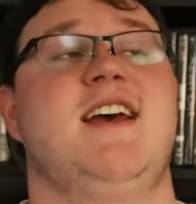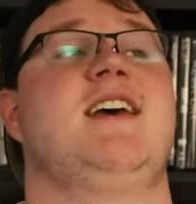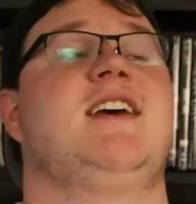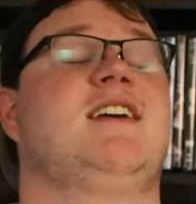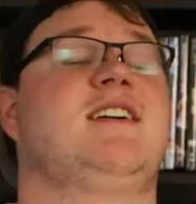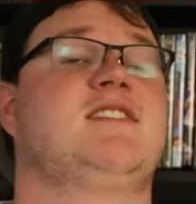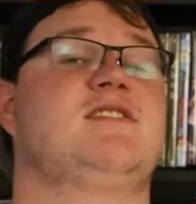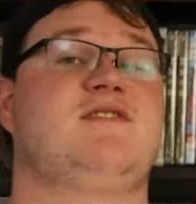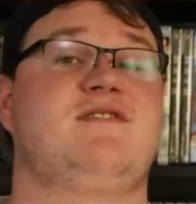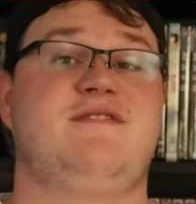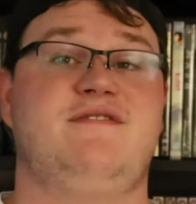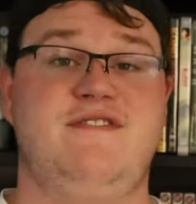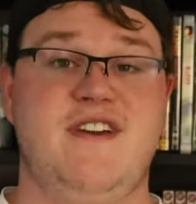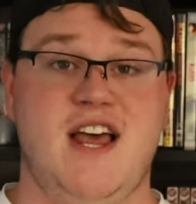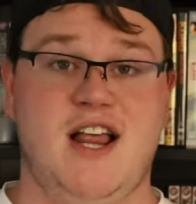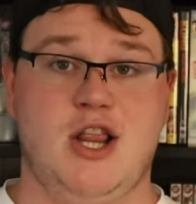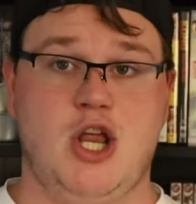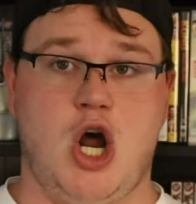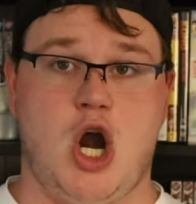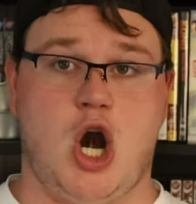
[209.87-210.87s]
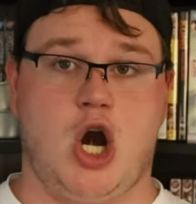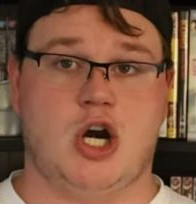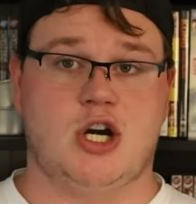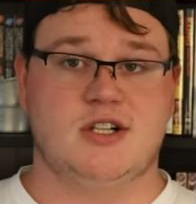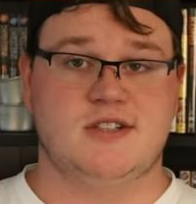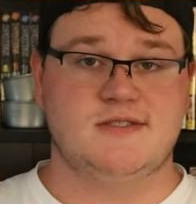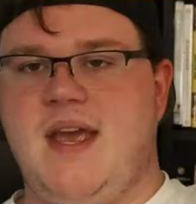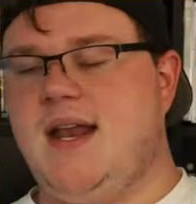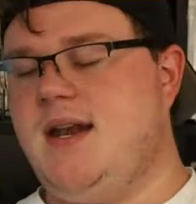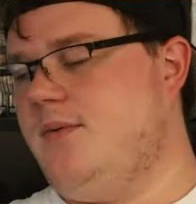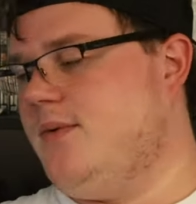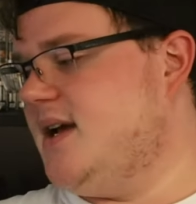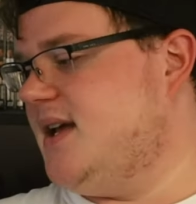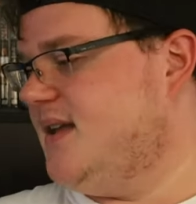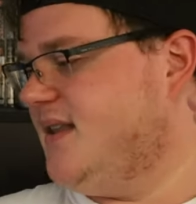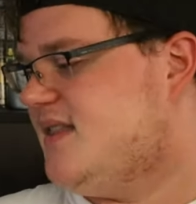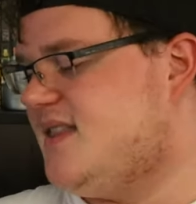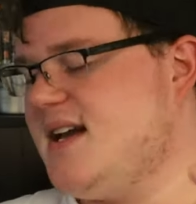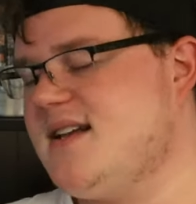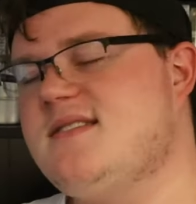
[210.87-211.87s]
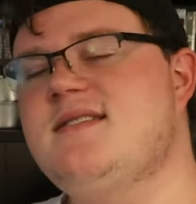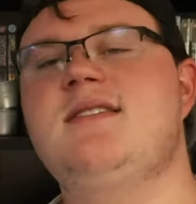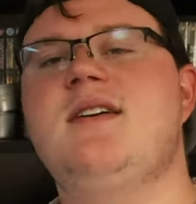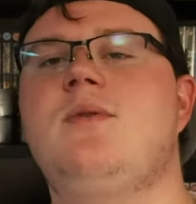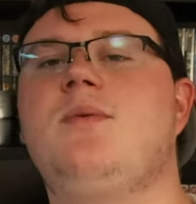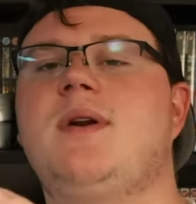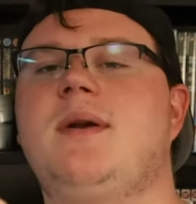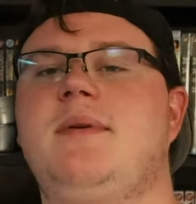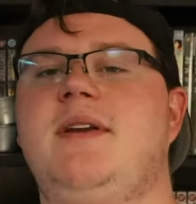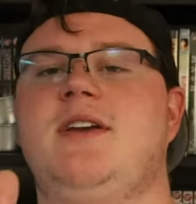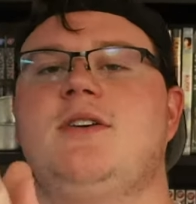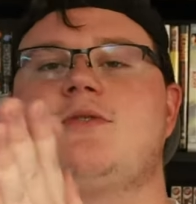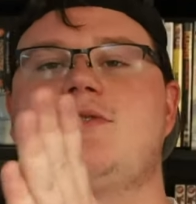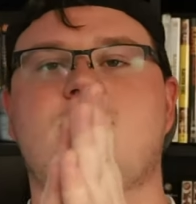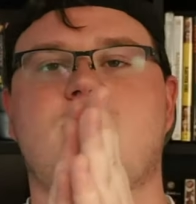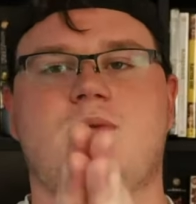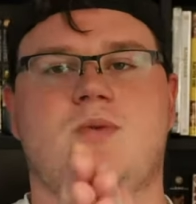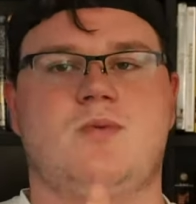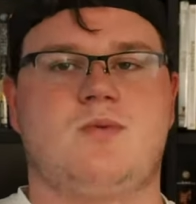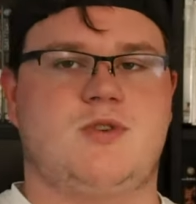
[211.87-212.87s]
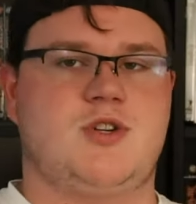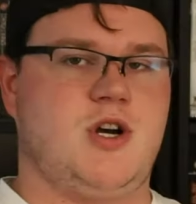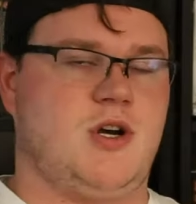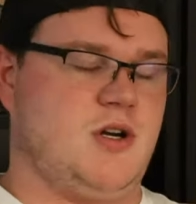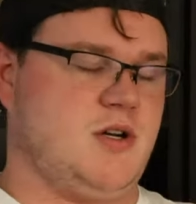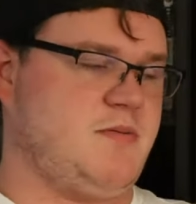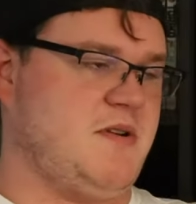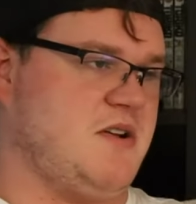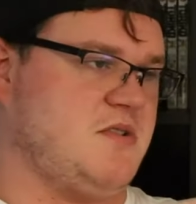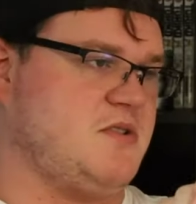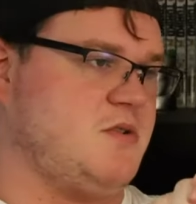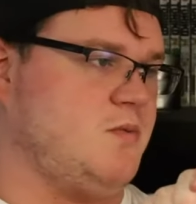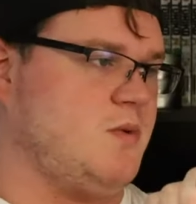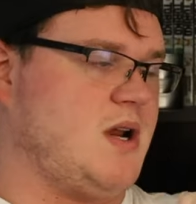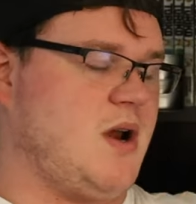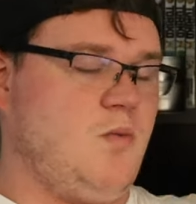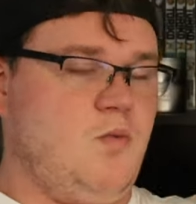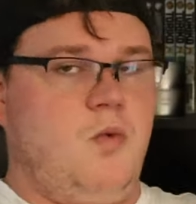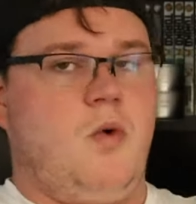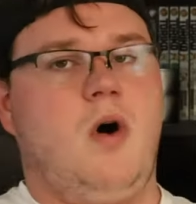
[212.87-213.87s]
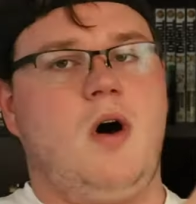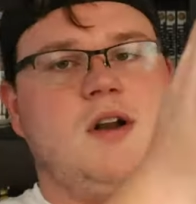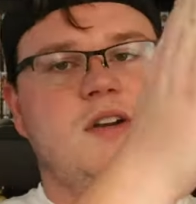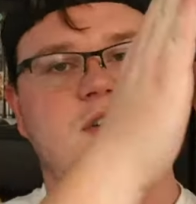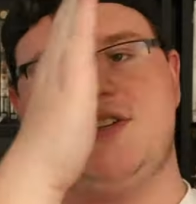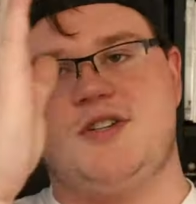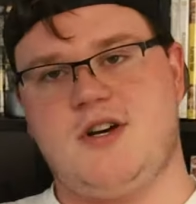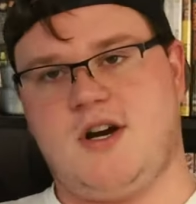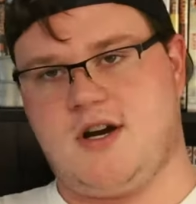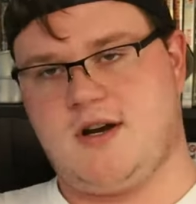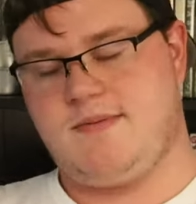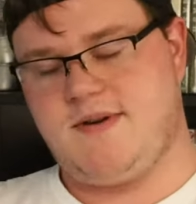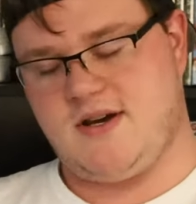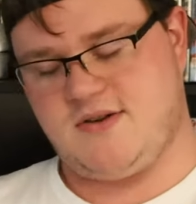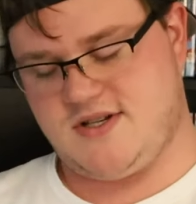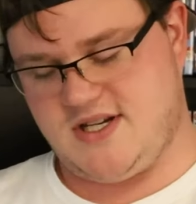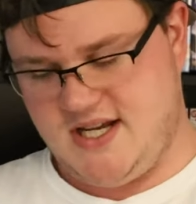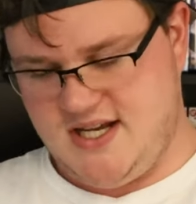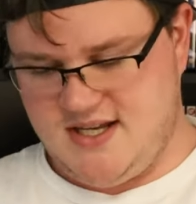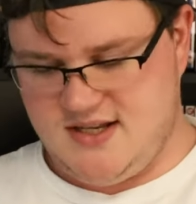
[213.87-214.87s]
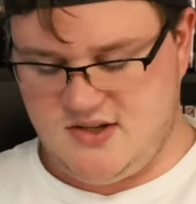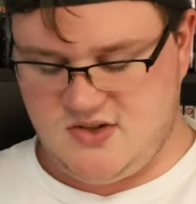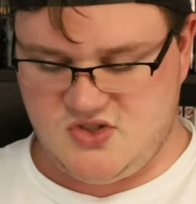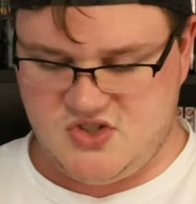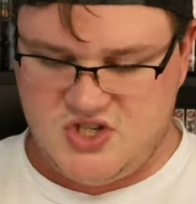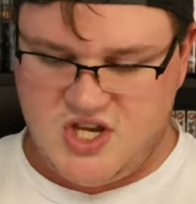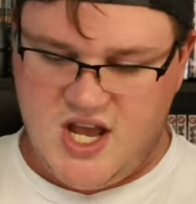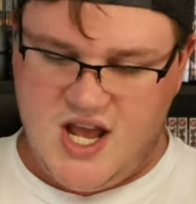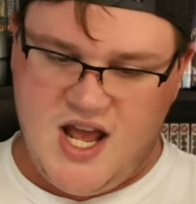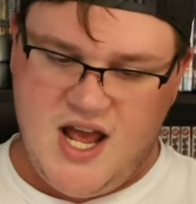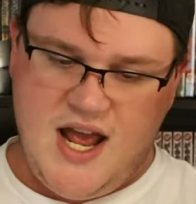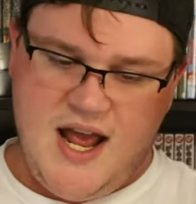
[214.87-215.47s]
Because filler! Anyway, that's not what I'm here to talk about. What I want to talk about is